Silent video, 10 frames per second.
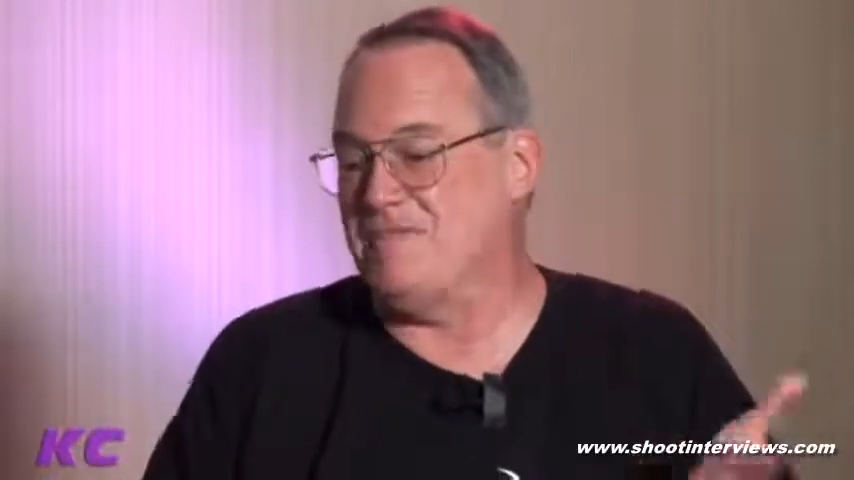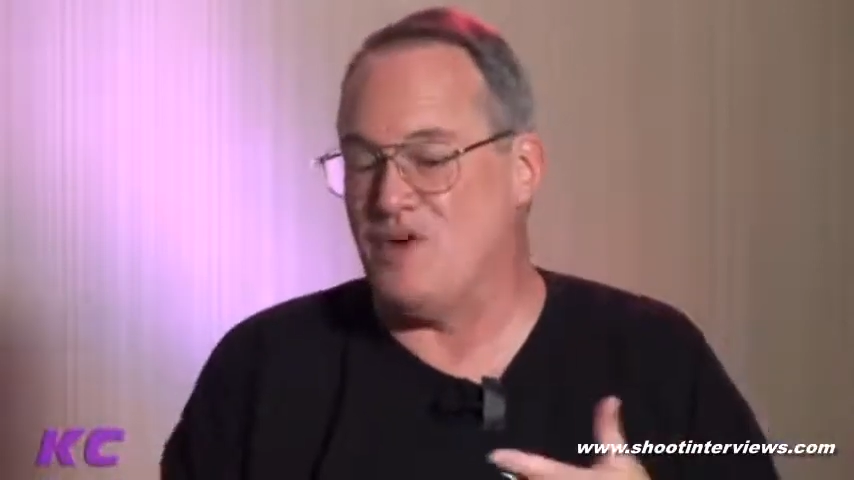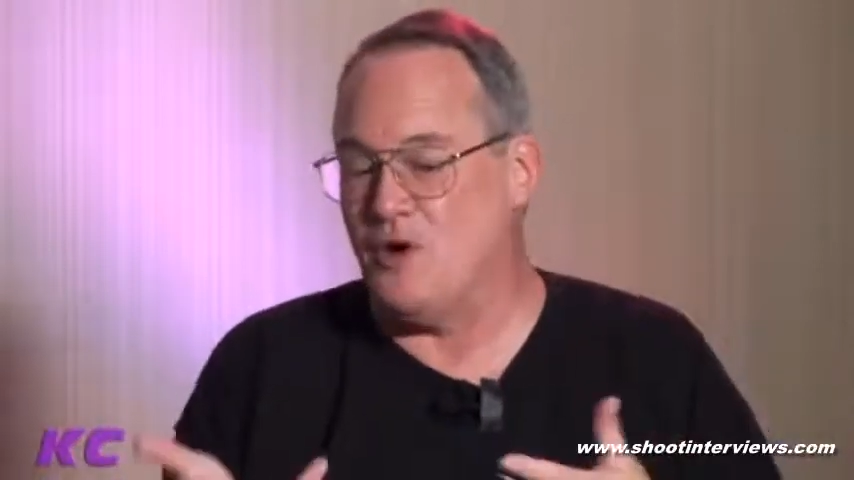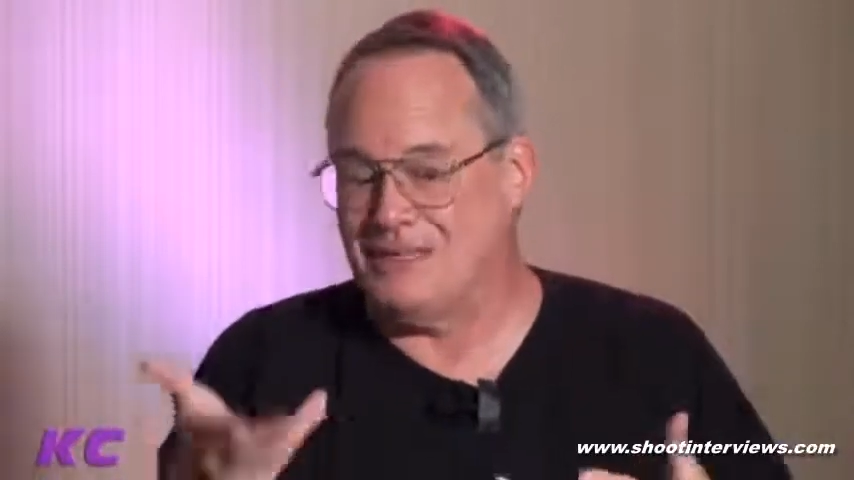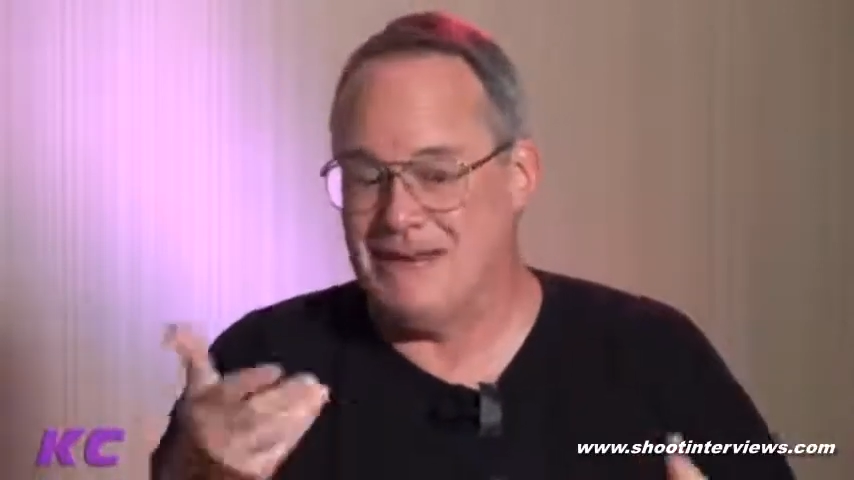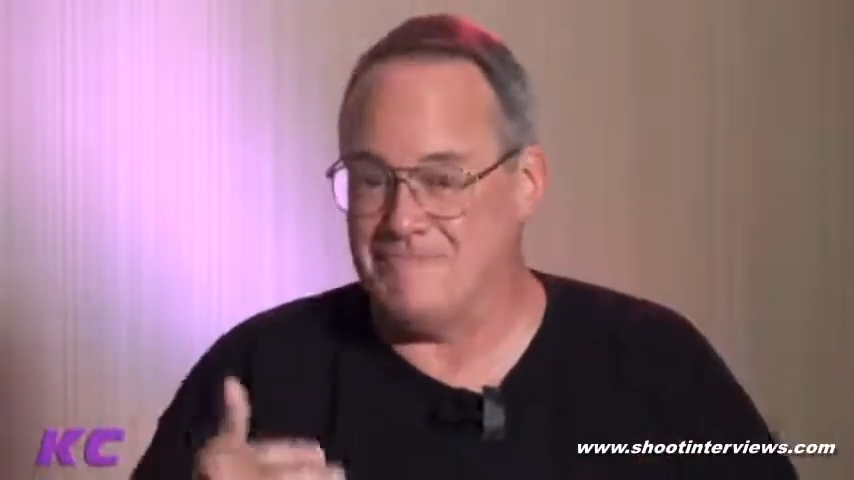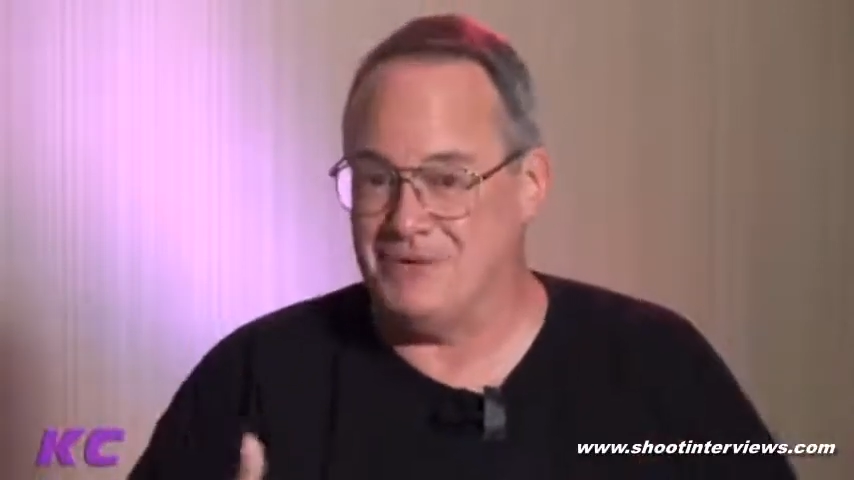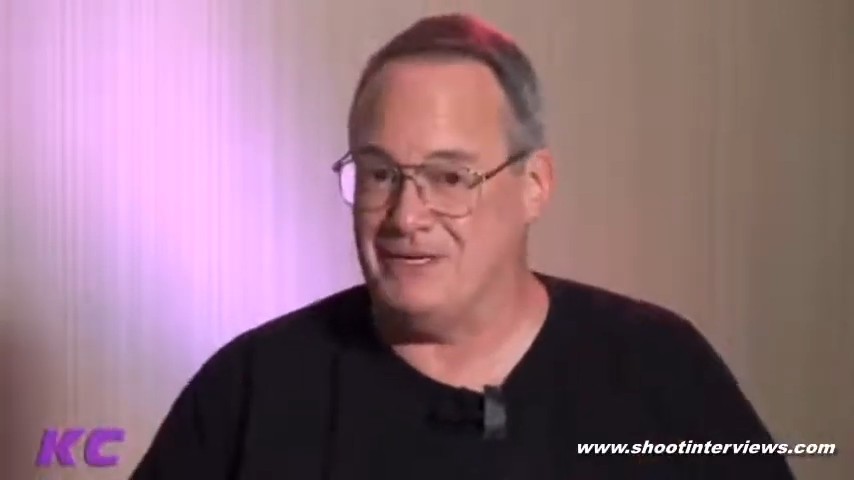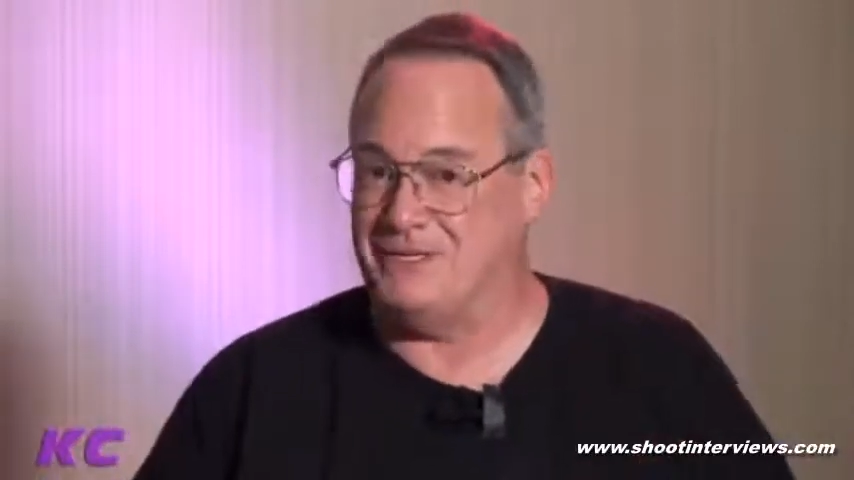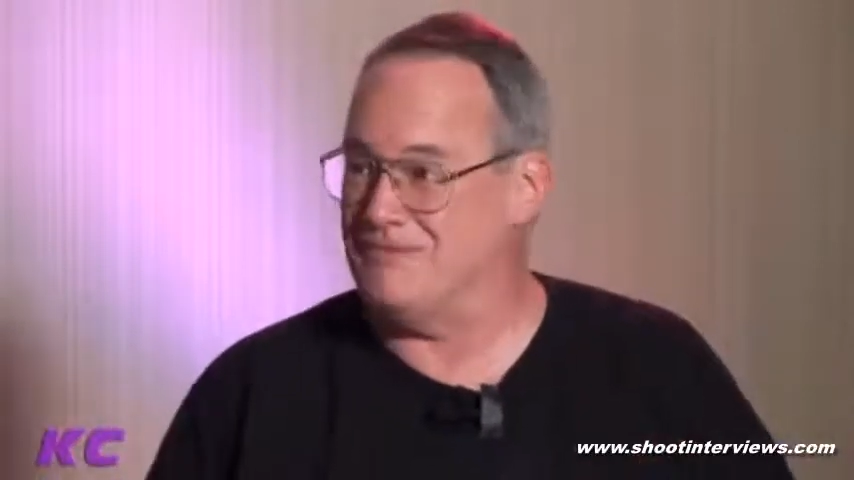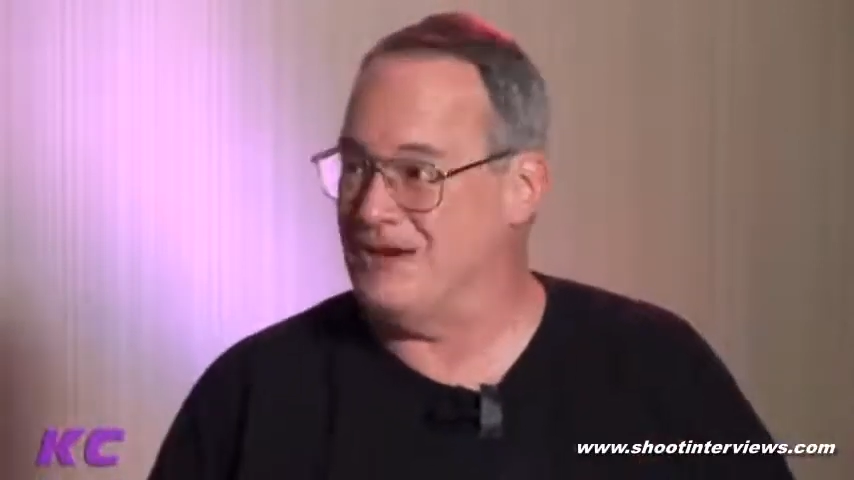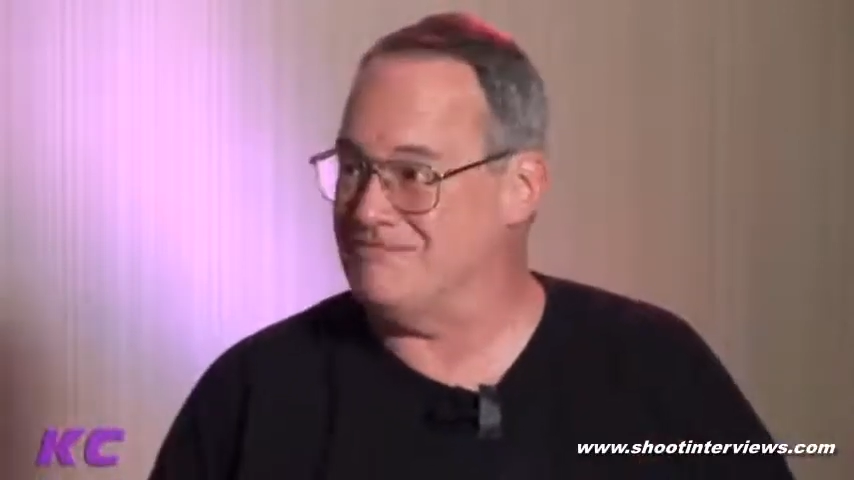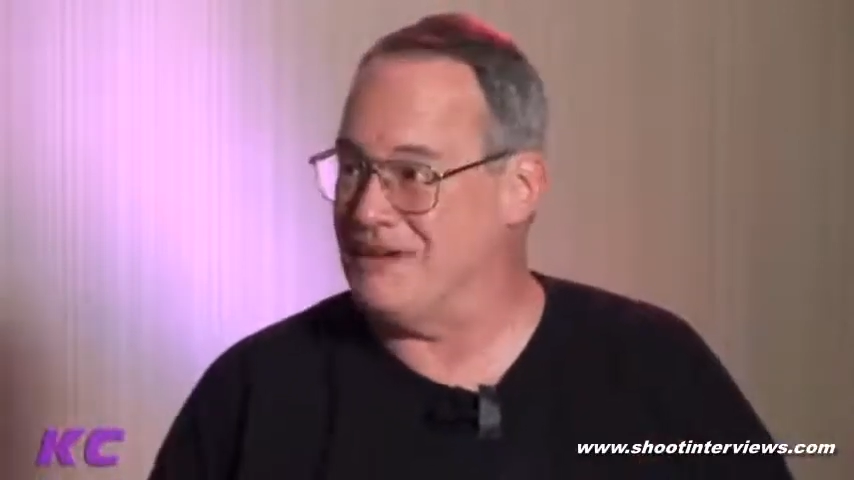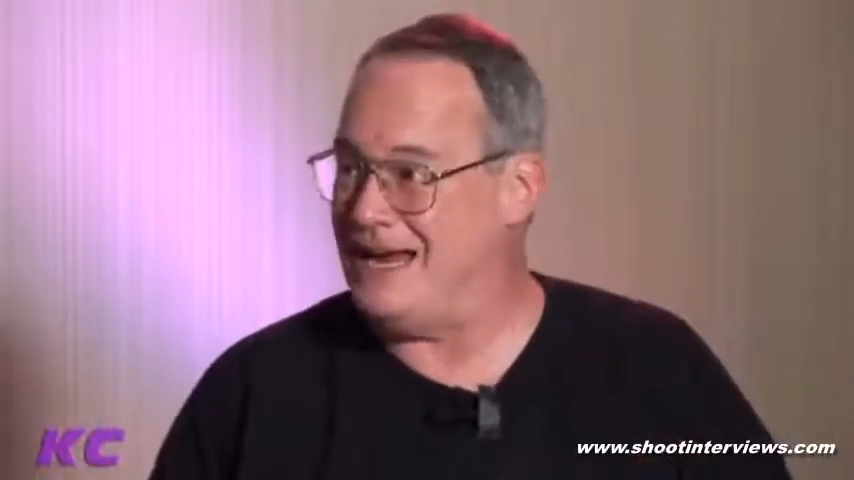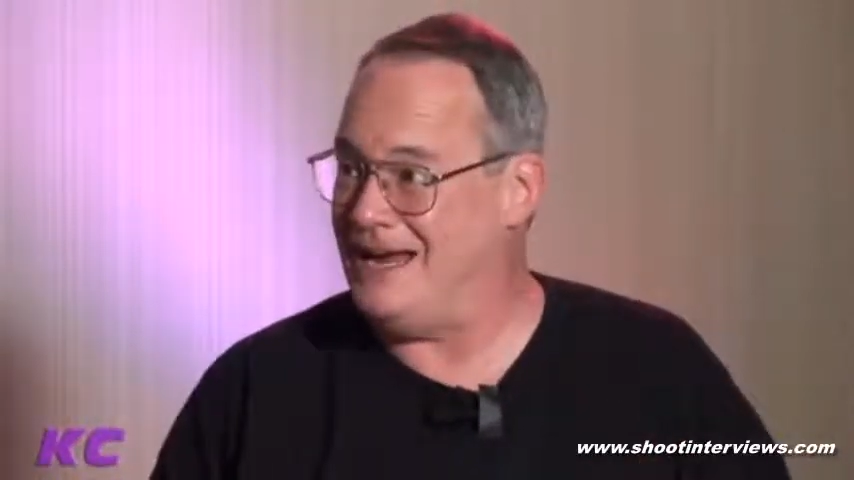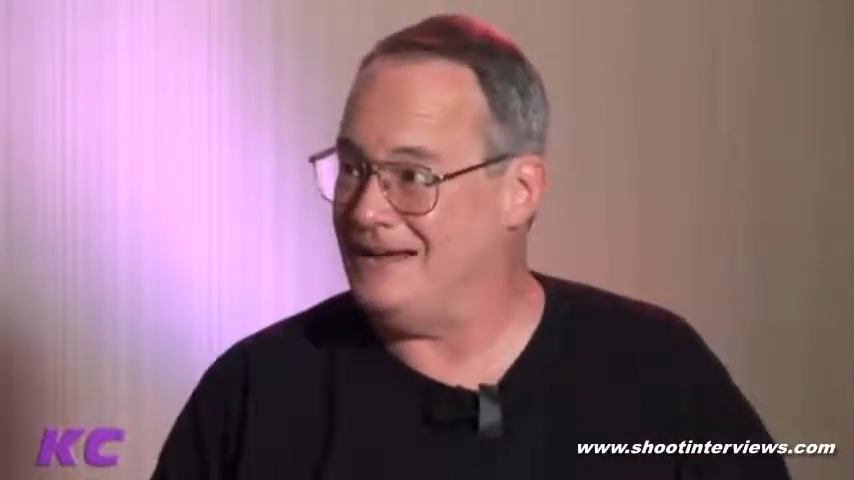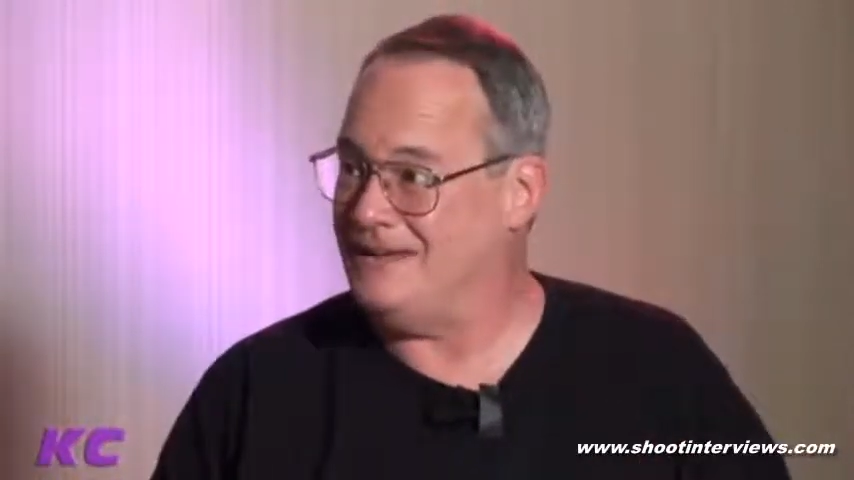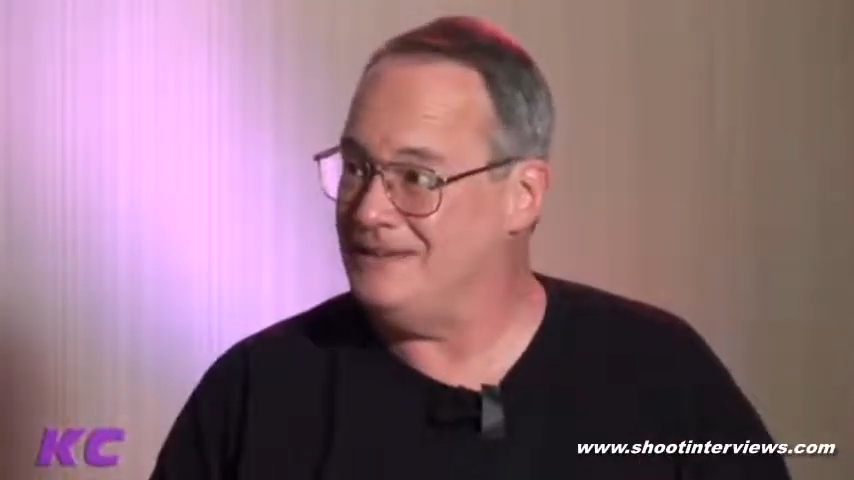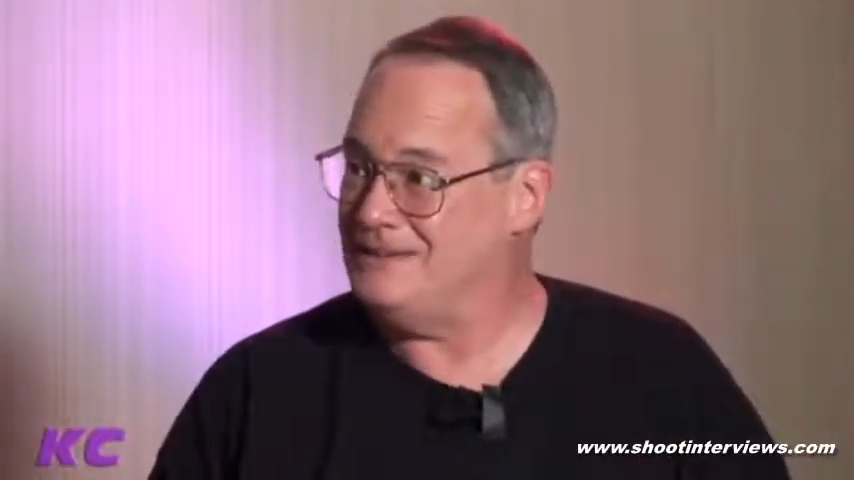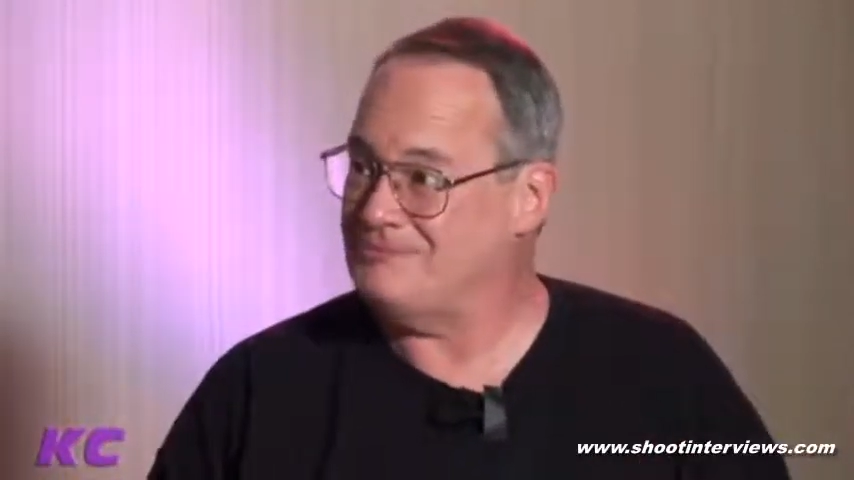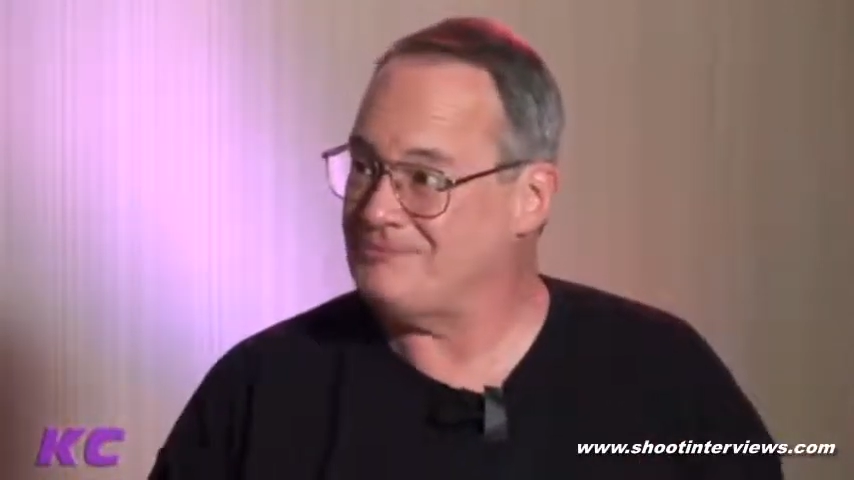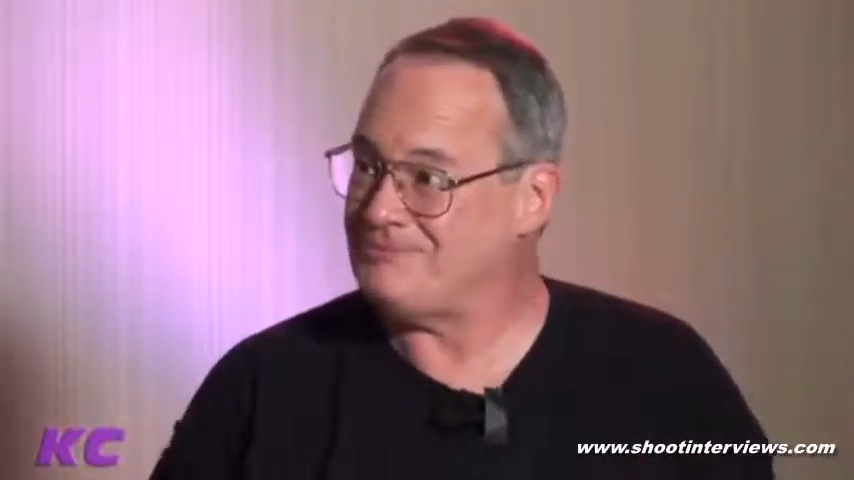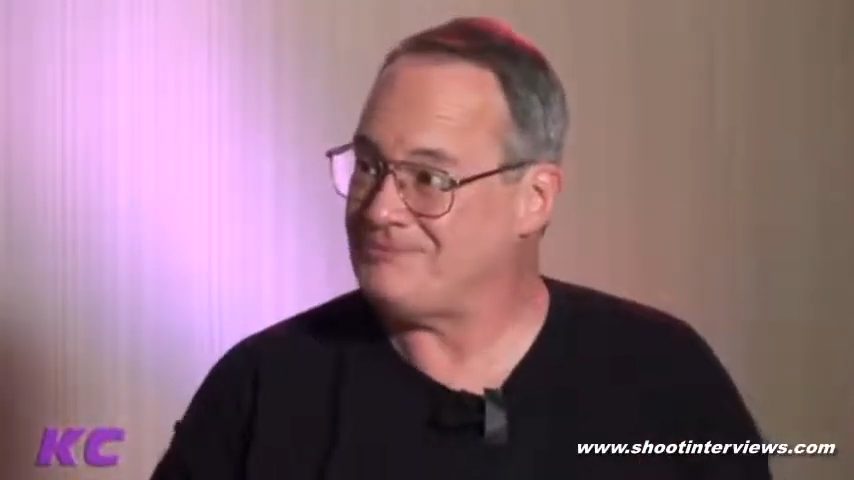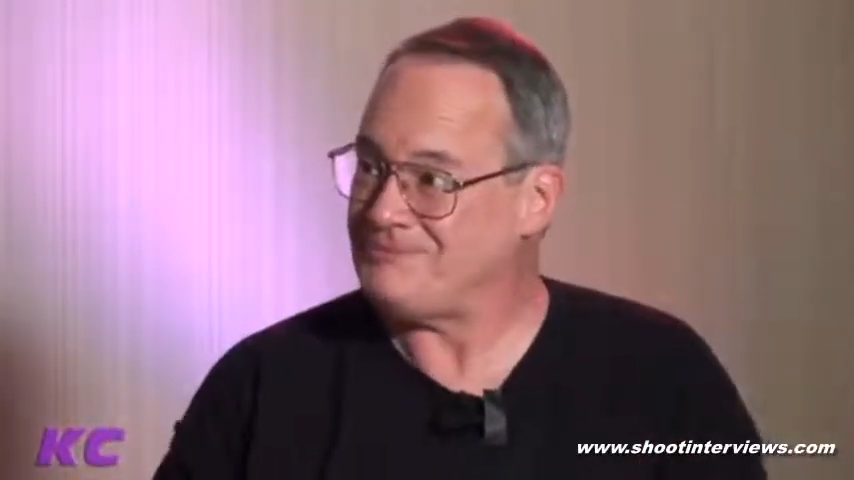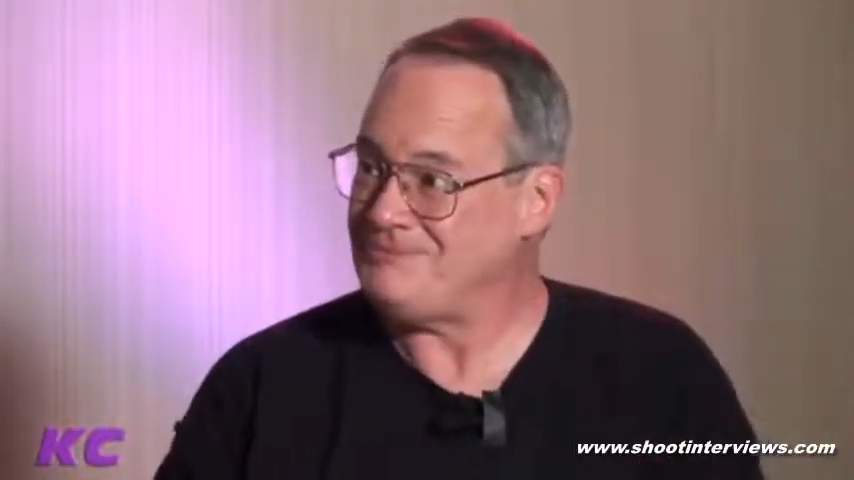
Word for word: could fold it up and put it in your fucking bag. Yeah, how do you